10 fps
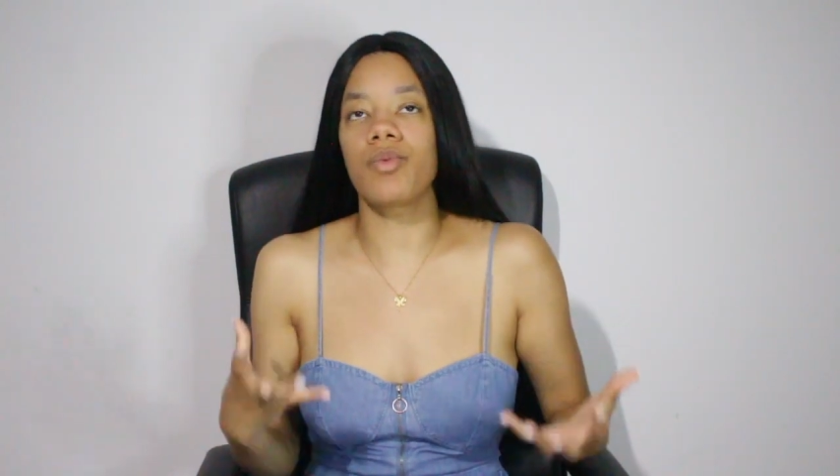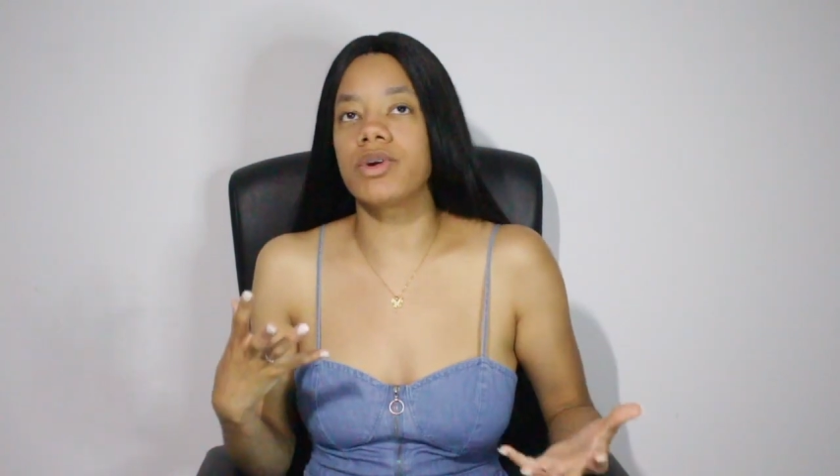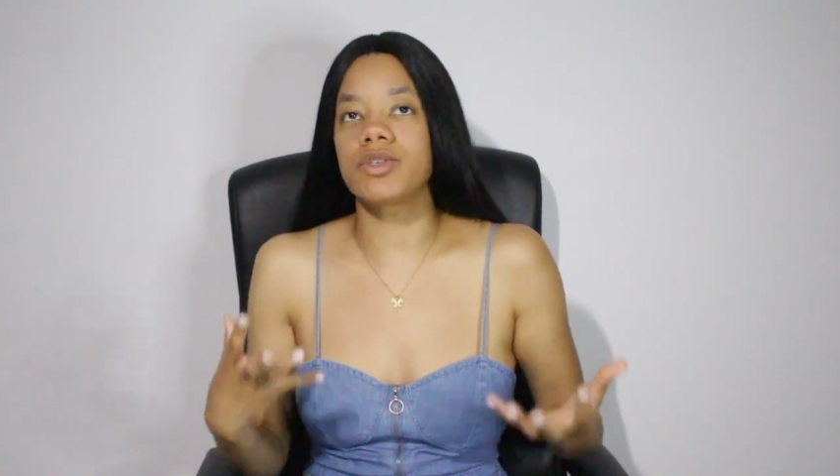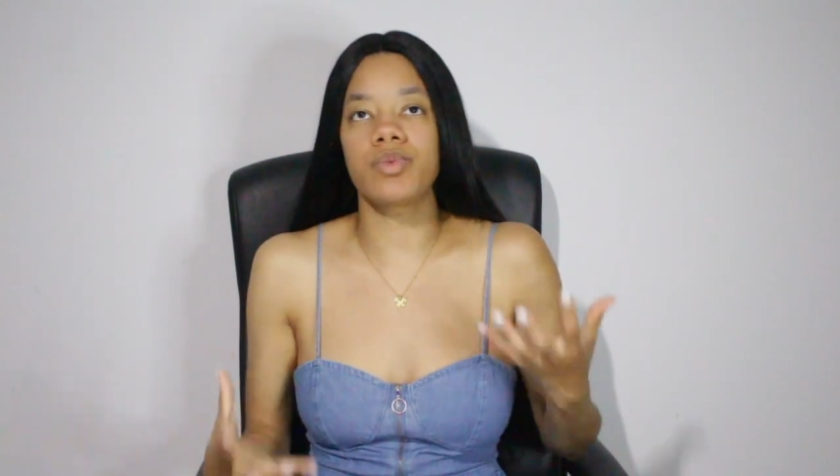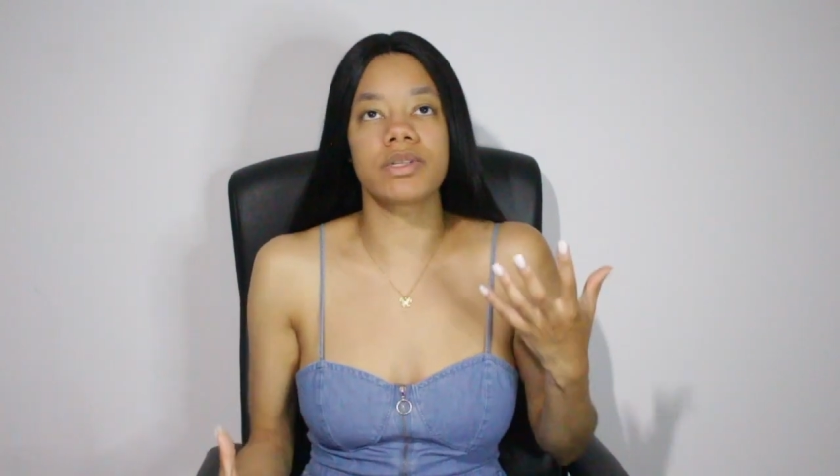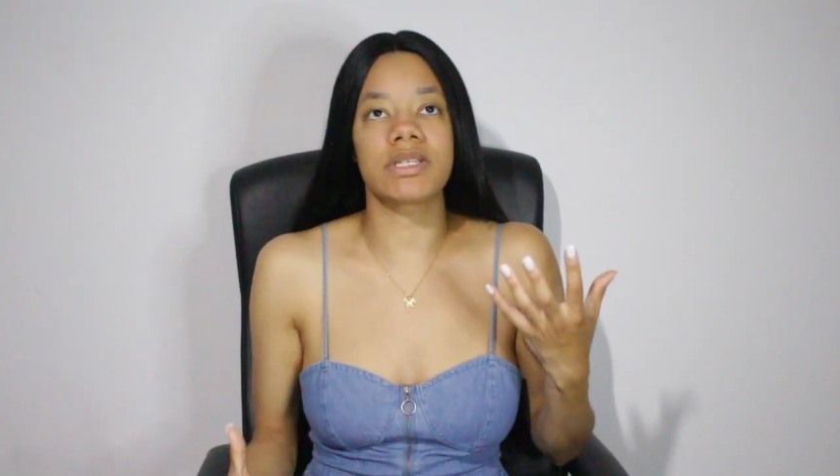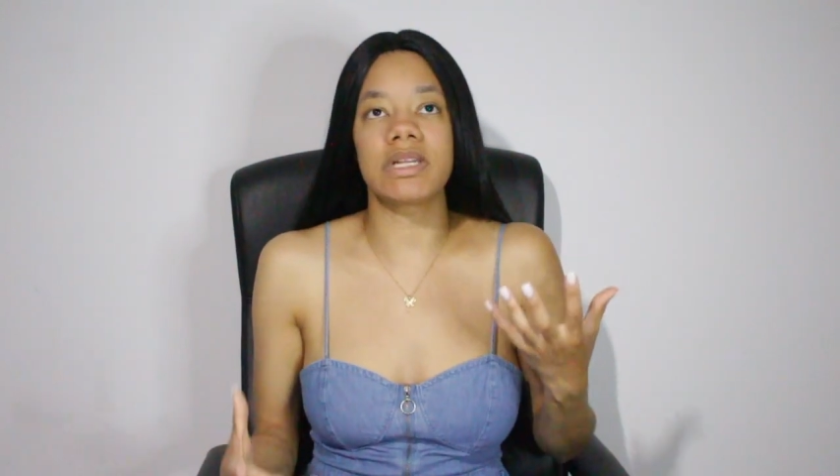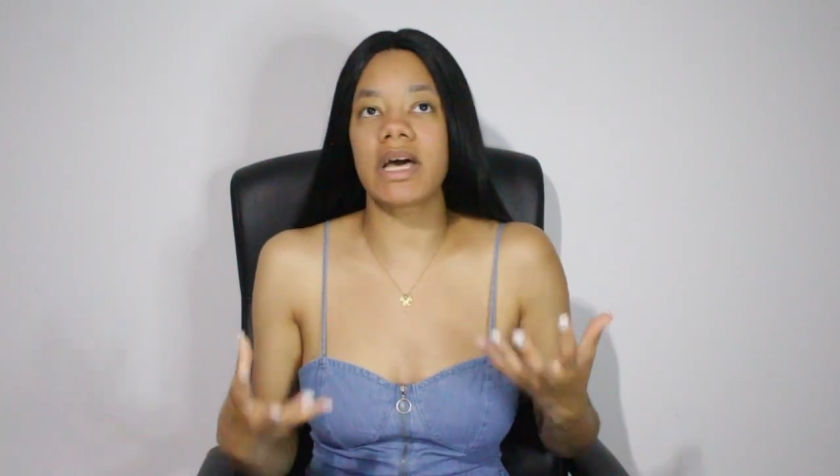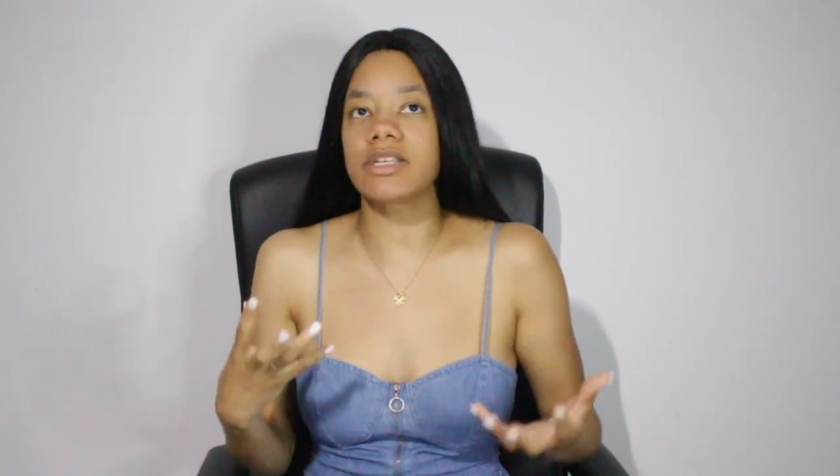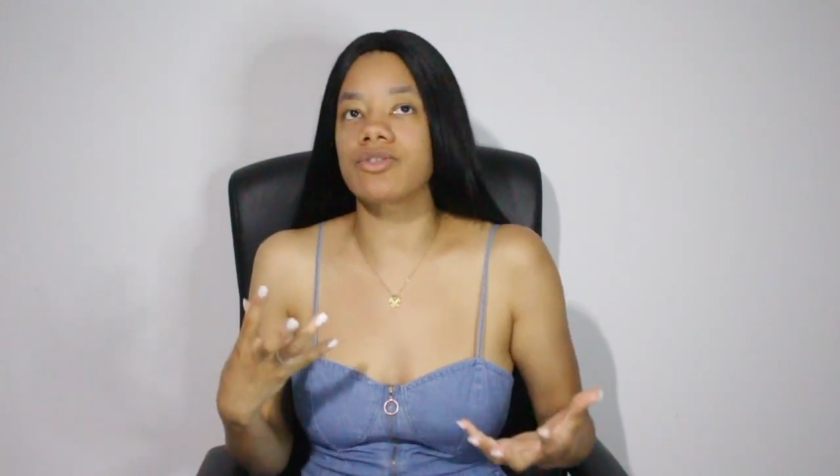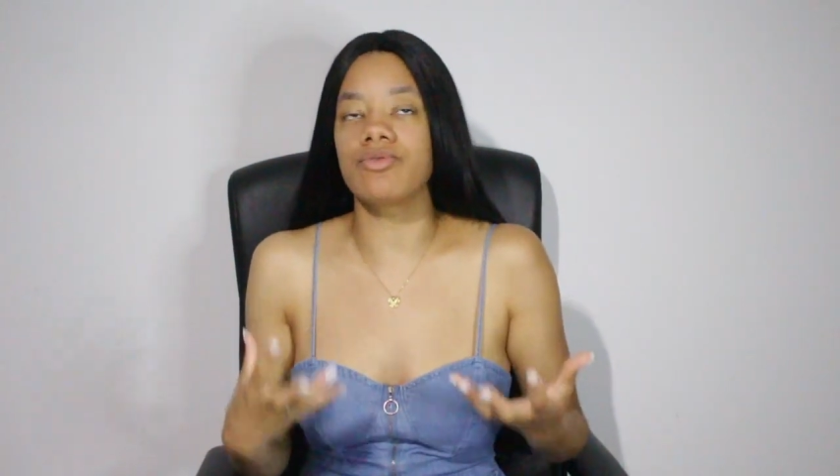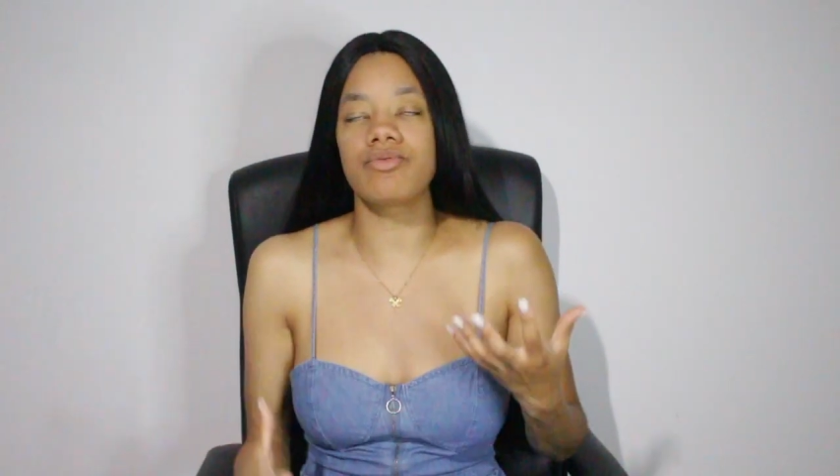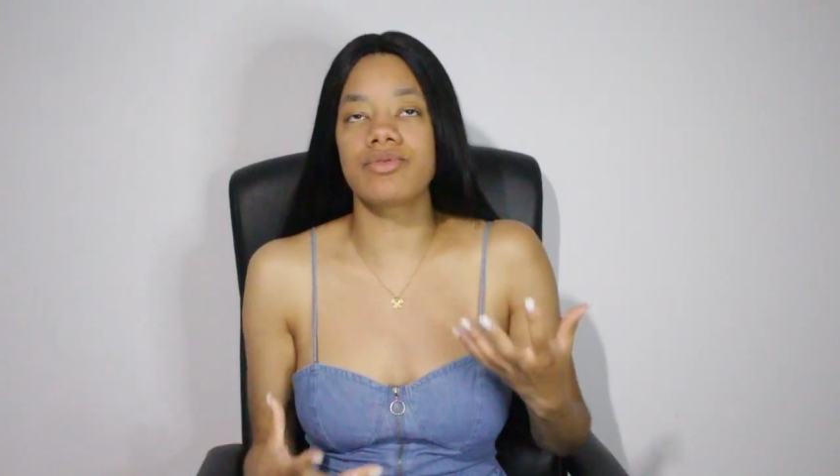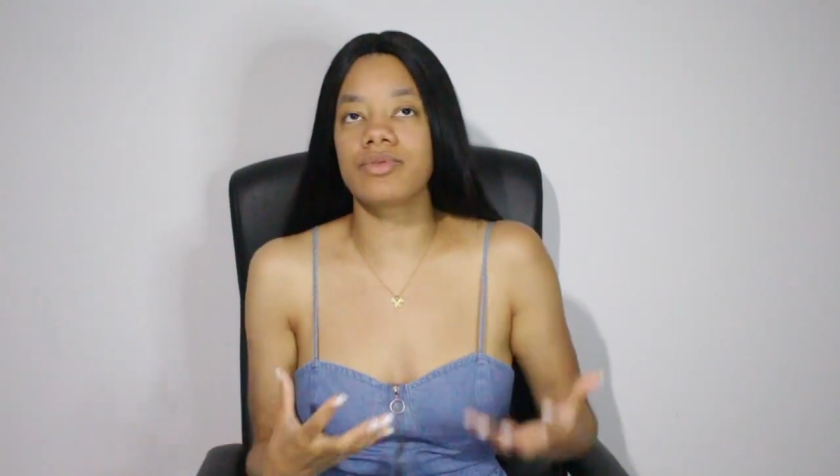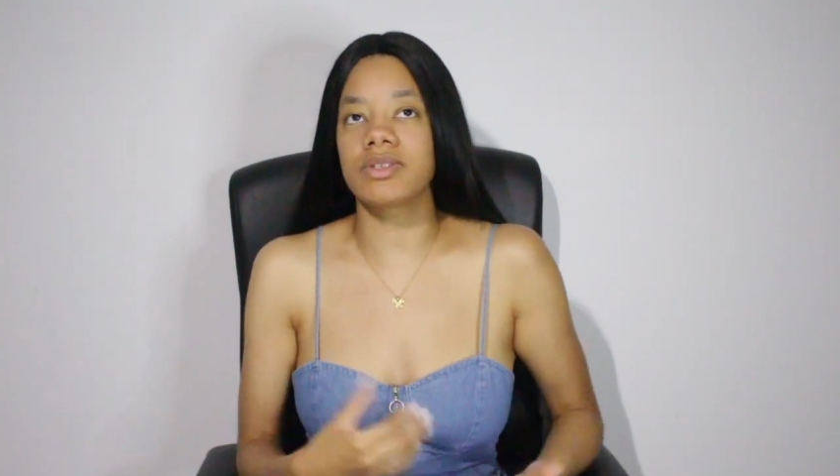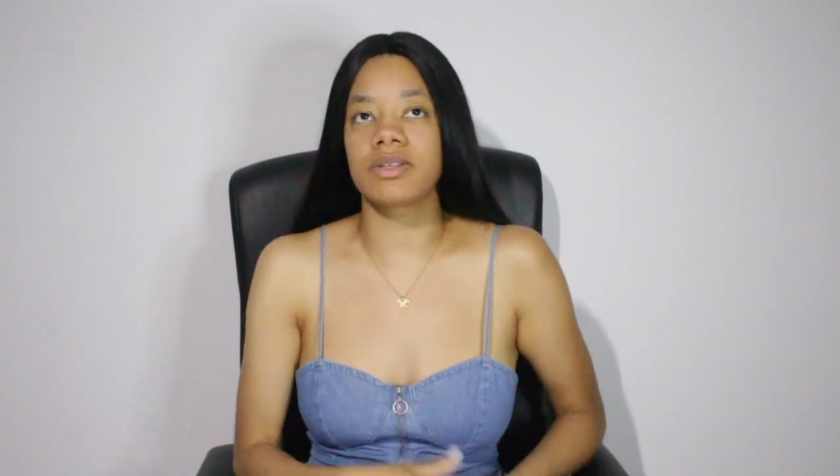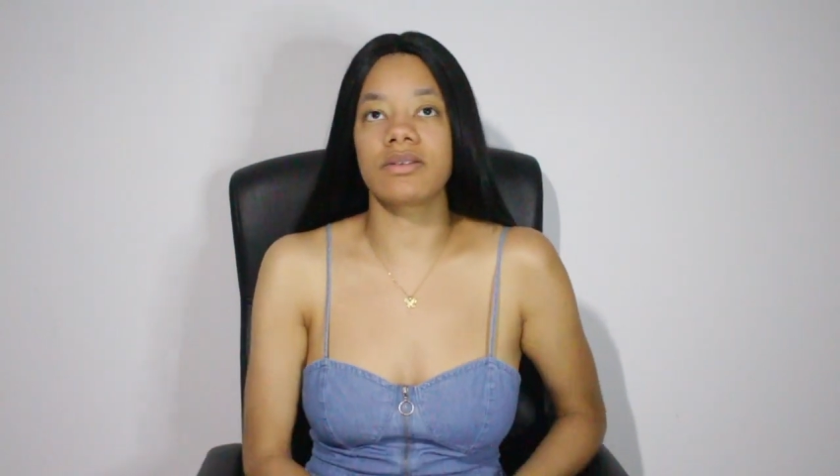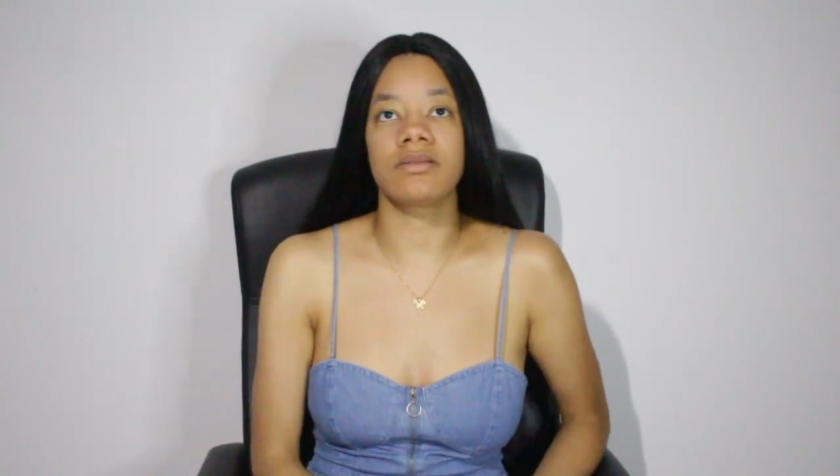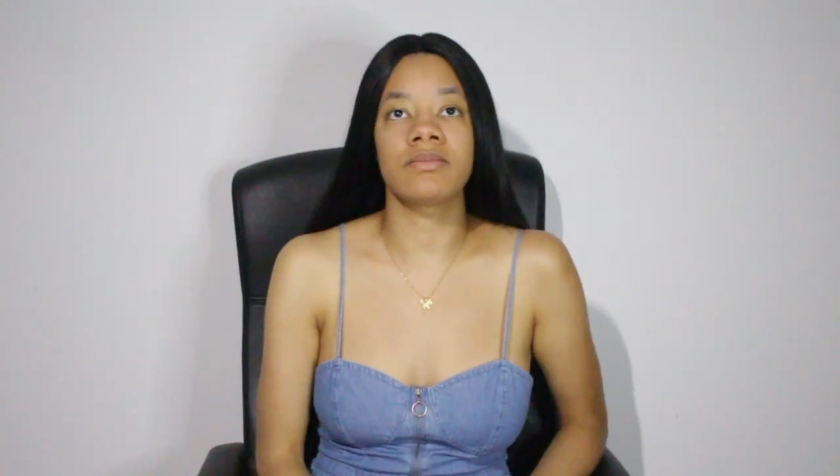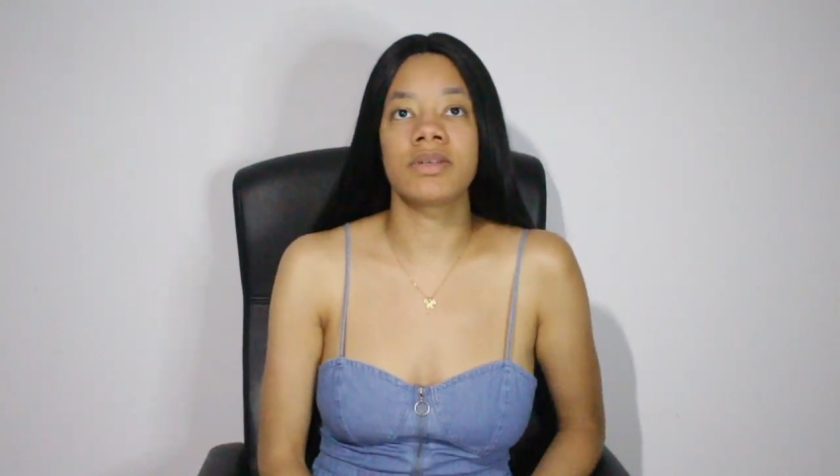which was less
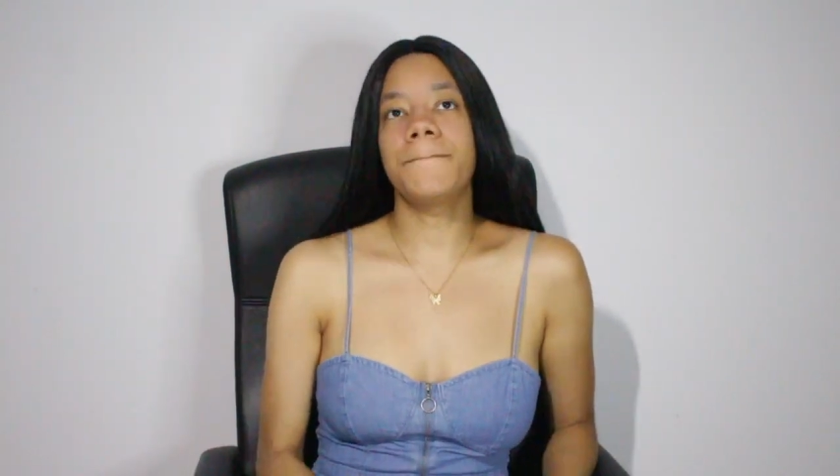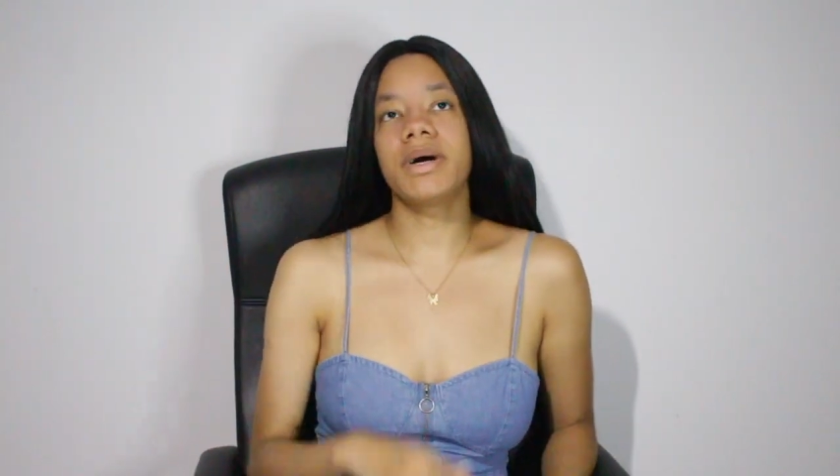gruesome.